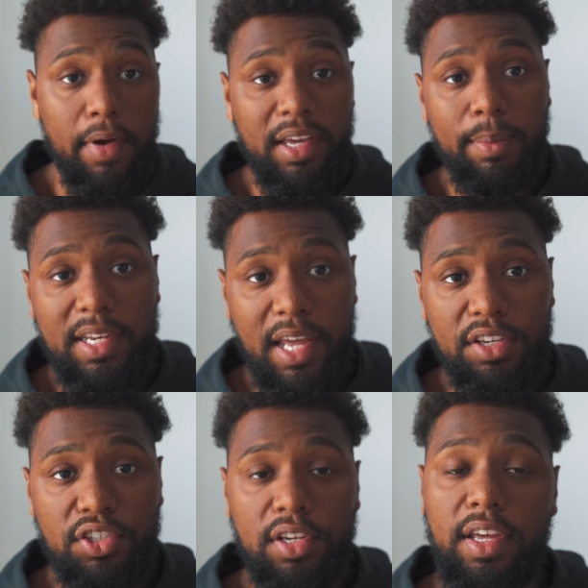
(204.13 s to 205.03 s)
my
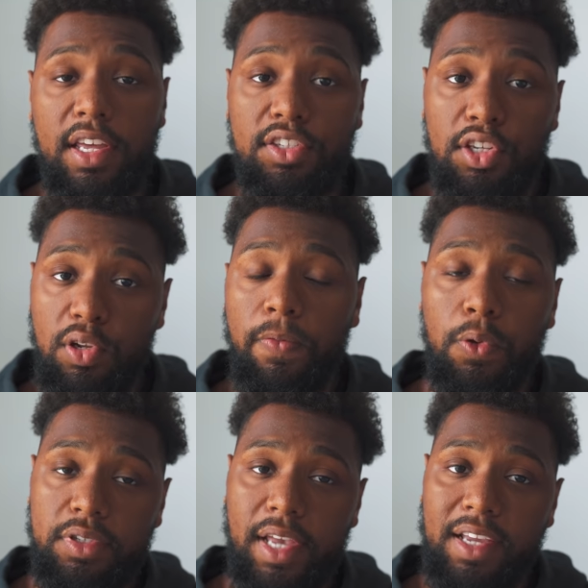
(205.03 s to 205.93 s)
recommendation is to do
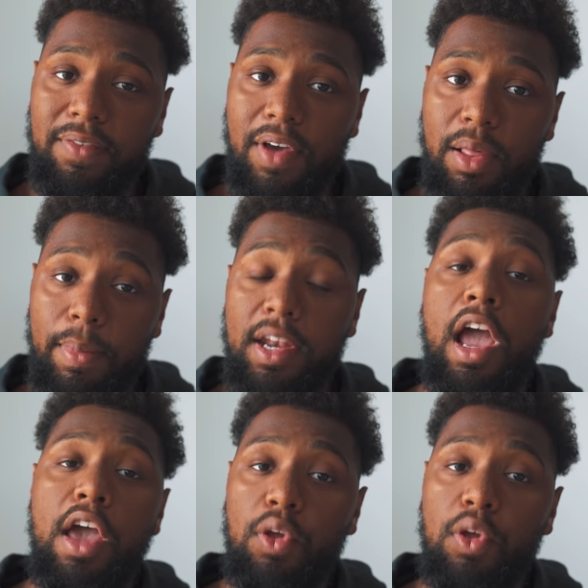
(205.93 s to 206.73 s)
full stack development.